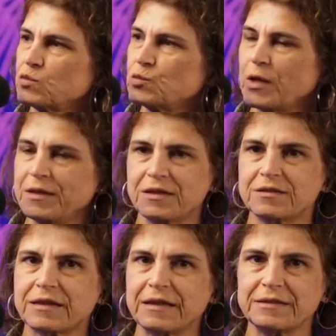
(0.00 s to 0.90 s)
20
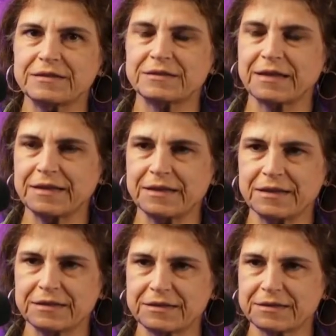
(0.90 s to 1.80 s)

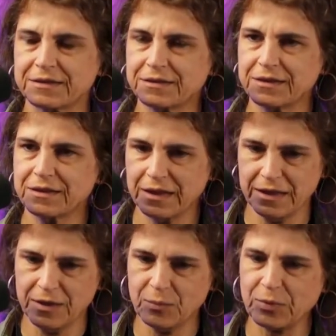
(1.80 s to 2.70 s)
settings and
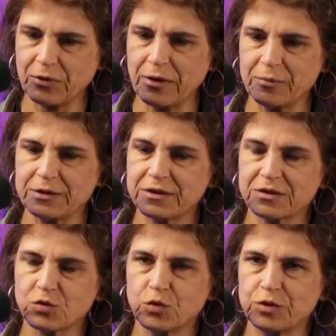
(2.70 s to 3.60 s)

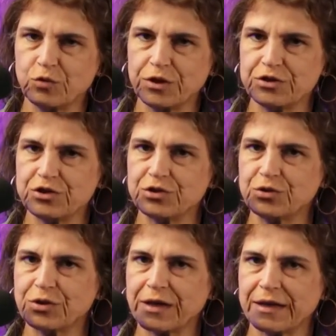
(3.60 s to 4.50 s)
parameters with which
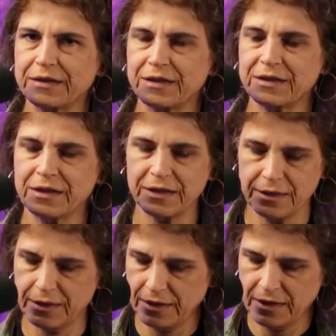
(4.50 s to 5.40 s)
you can
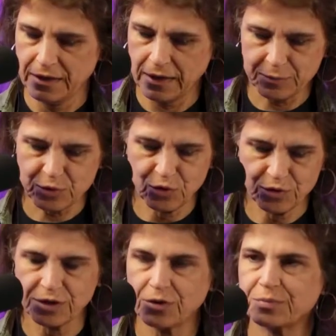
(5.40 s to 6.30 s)

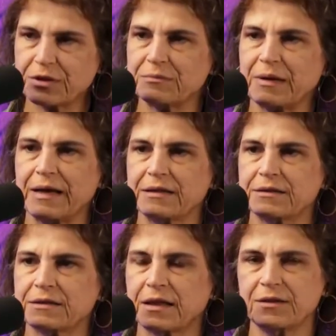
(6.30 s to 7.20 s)
absolutely
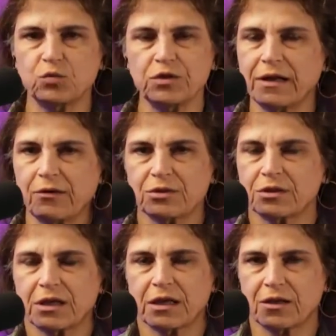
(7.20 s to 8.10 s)
optimize, and without
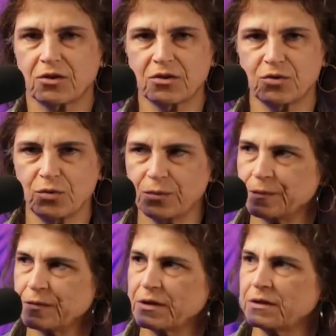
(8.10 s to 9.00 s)
you cannot do.
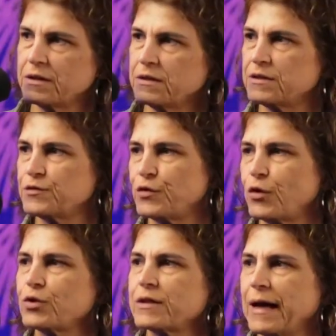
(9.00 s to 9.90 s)
It is
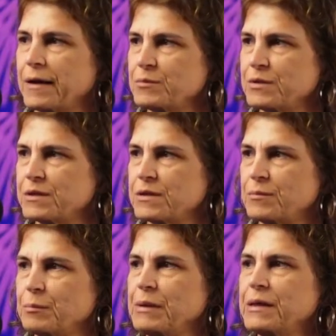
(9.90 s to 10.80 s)
4 times
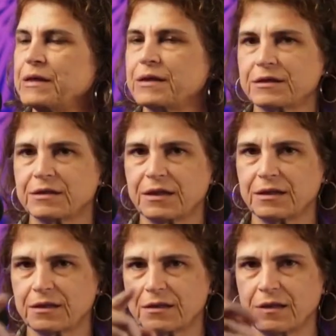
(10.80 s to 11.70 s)
bigger
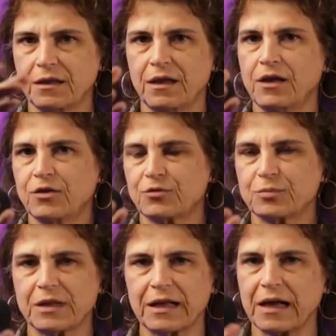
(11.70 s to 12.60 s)
than
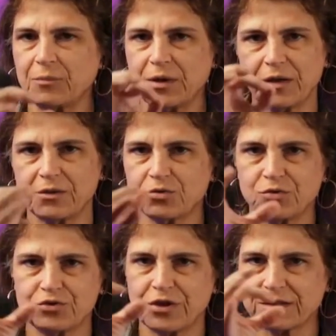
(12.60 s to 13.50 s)
from the camera.
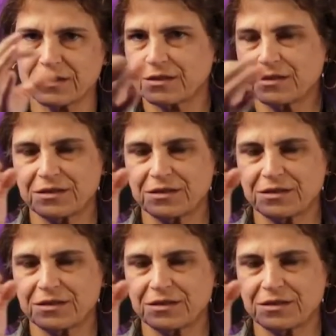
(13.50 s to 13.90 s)
You just